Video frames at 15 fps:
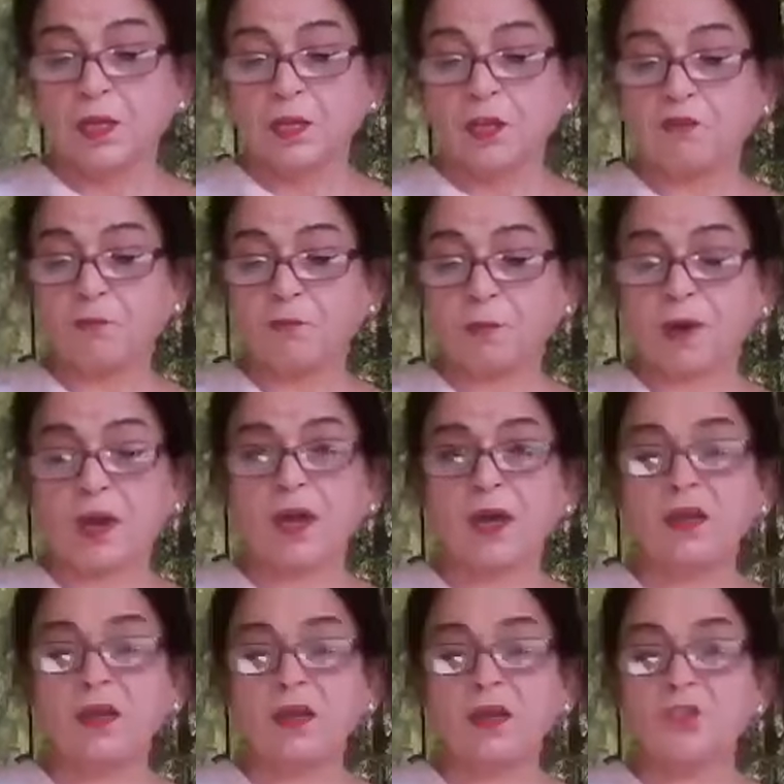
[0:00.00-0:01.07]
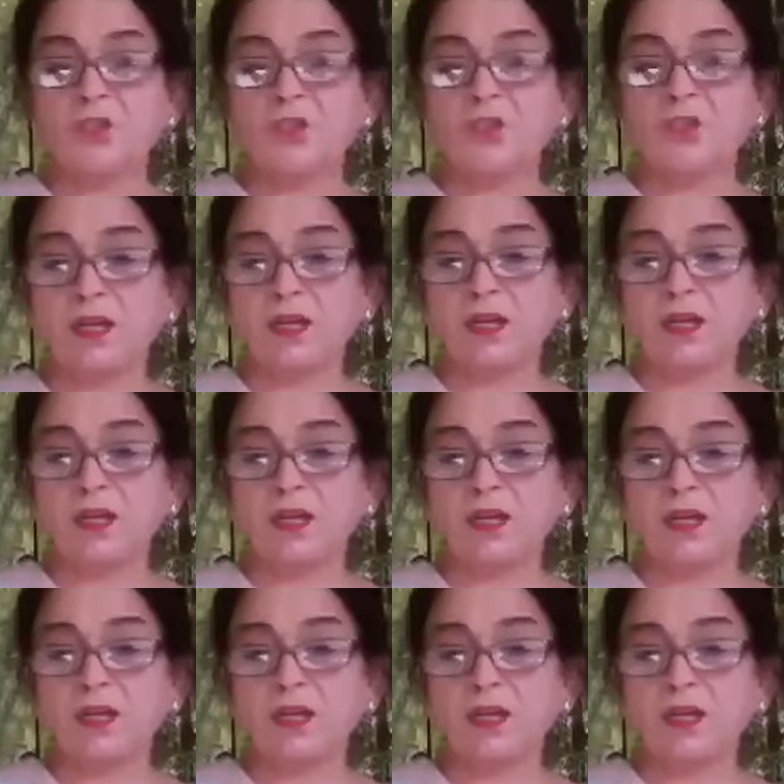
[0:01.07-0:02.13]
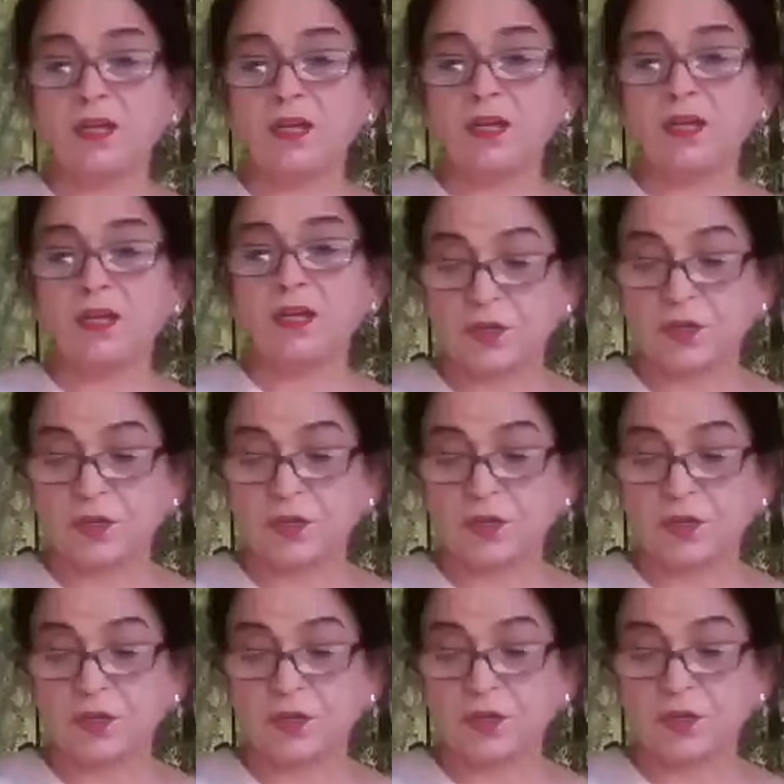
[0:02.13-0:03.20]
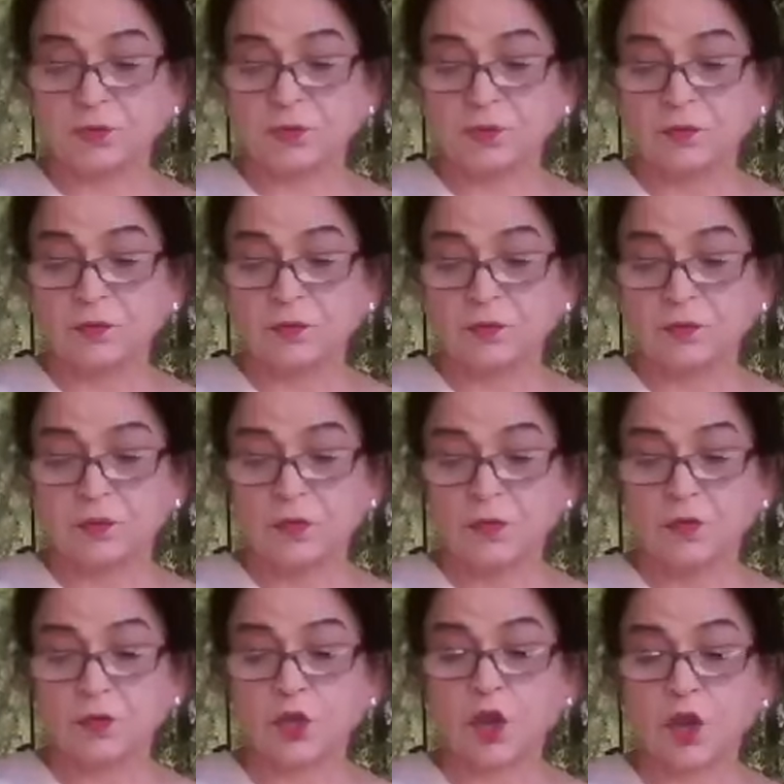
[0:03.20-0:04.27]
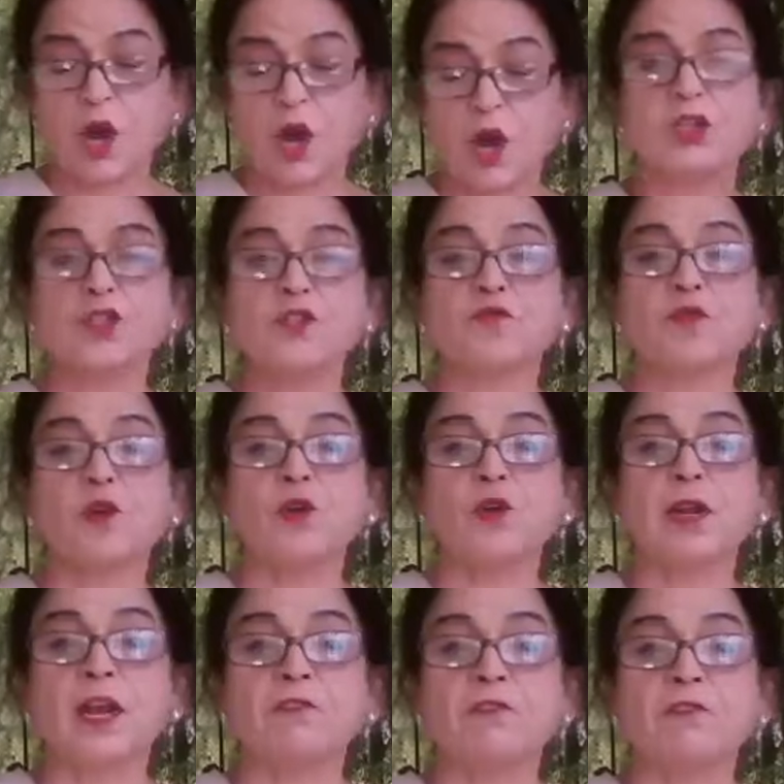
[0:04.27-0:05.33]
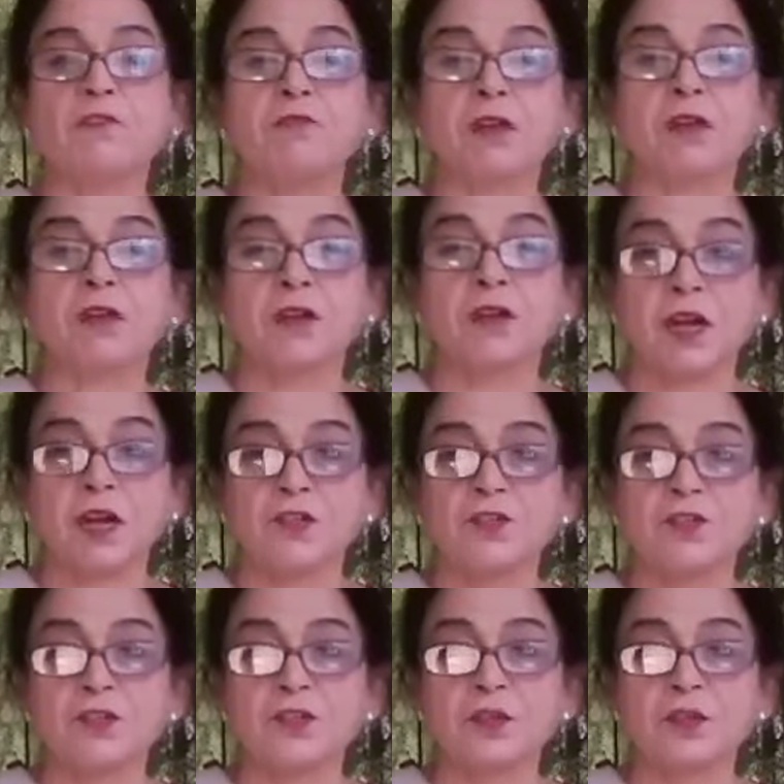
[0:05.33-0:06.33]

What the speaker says: If prana ceased to exist, thoughts will never arise.